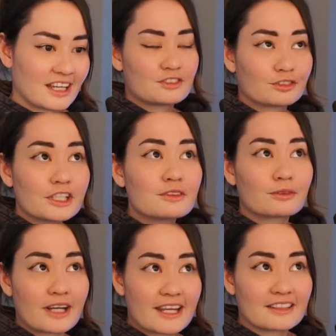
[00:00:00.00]
It's free
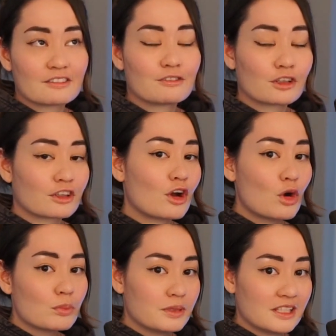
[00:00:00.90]
reign for the
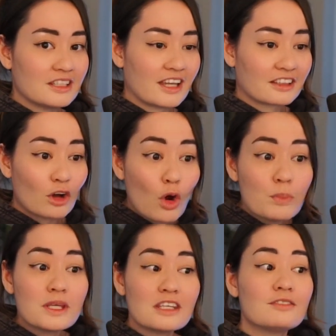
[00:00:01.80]
O P, and the
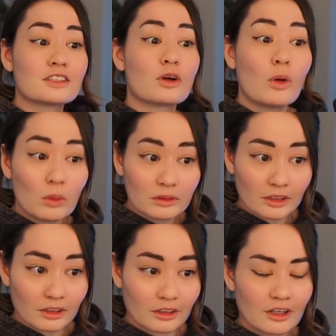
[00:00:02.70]
O P even told
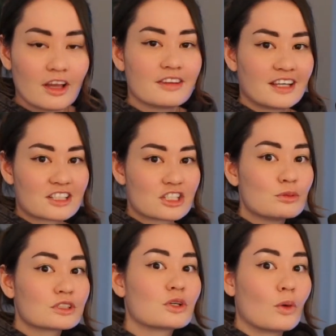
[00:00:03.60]
her that she
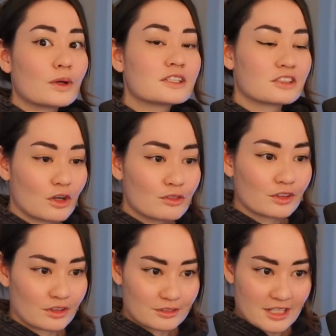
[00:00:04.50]
was going to go
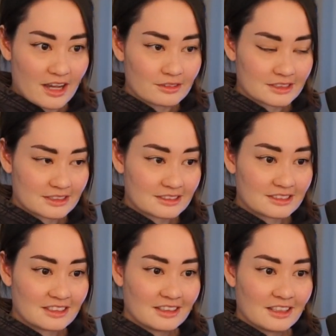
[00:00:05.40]
for those
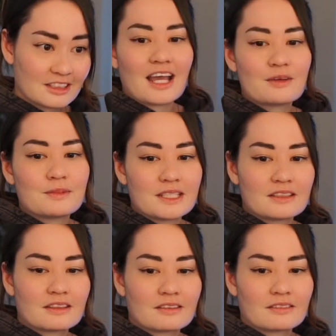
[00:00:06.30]
houses. I
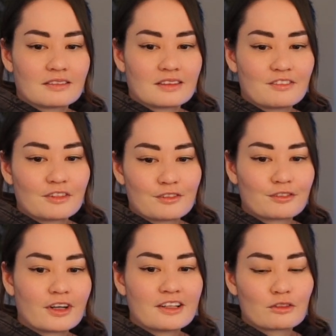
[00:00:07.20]
mean, if the
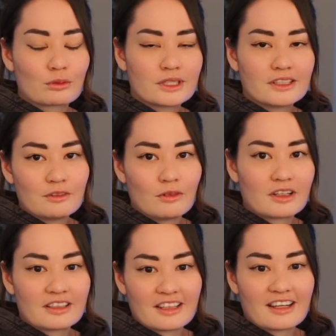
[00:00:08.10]
friend really
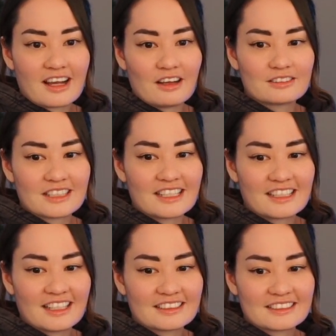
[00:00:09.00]
wanted that house, I
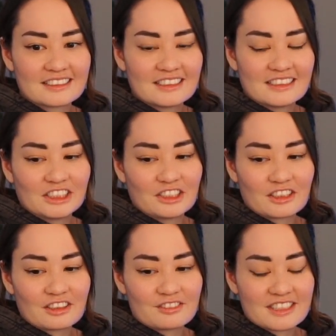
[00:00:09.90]
guess she
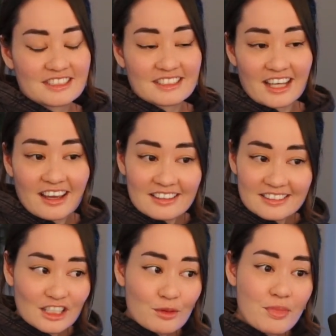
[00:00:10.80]
could have
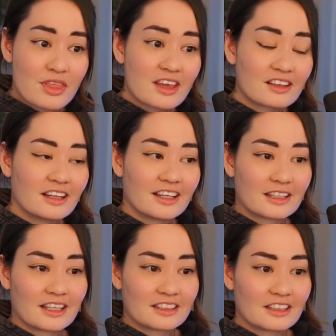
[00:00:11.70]
said something
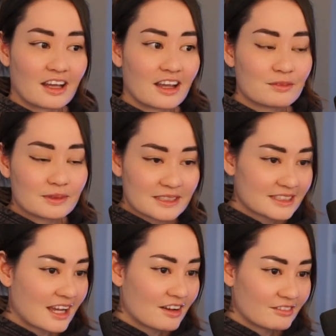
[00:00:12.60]
like, "Can I
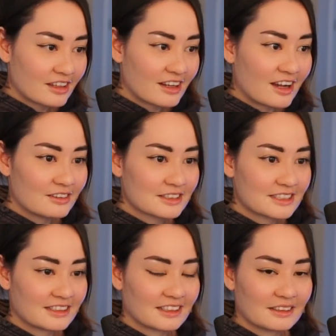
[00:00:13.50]
please have that
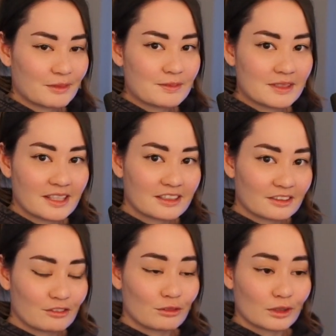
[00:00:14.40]
house?" And then maybe they
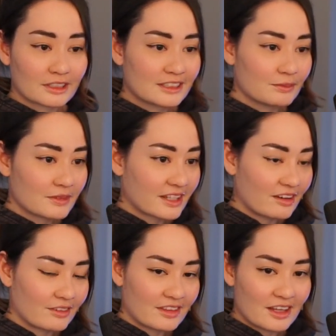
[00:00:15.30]
could have worked something
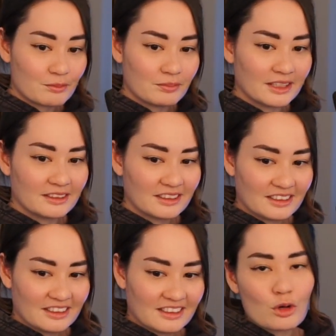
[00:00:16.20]
out then, but
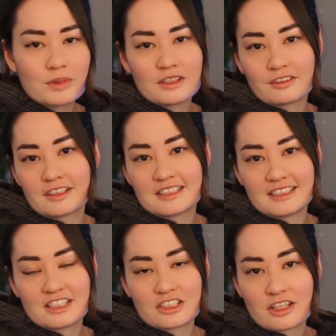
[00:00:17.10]
the O P already
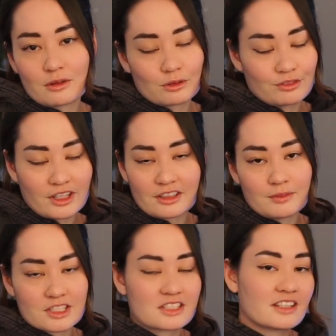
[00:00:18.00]
said they were
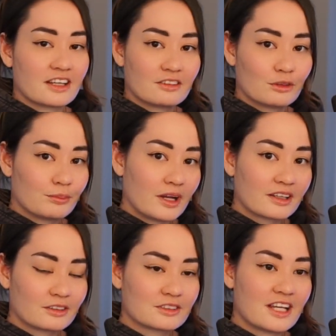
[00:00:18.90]
very much set on
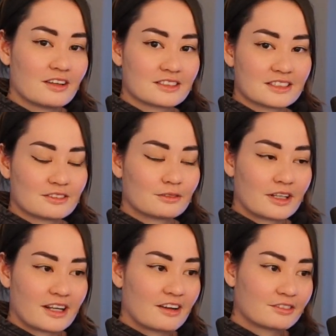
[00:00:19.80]
buying those houses
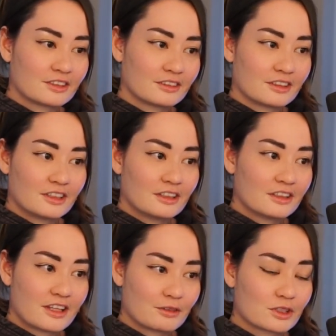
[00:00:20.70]
right after
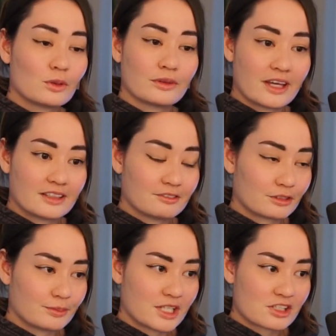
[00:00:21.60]
they were told that
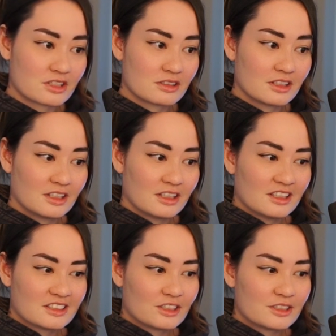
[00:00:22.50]
information.
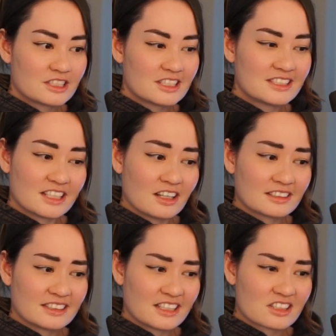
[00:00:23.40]
So it just
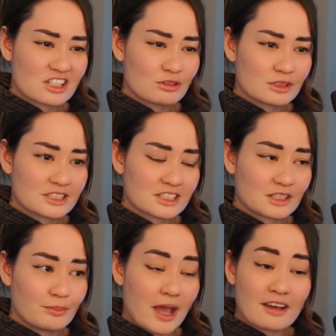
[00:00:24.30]
sucks that she was
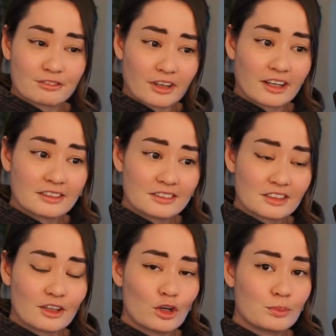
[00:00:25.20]
just a bad friend
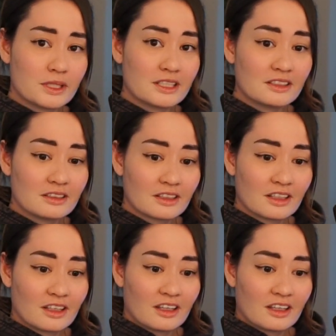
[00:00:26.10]
to the O P.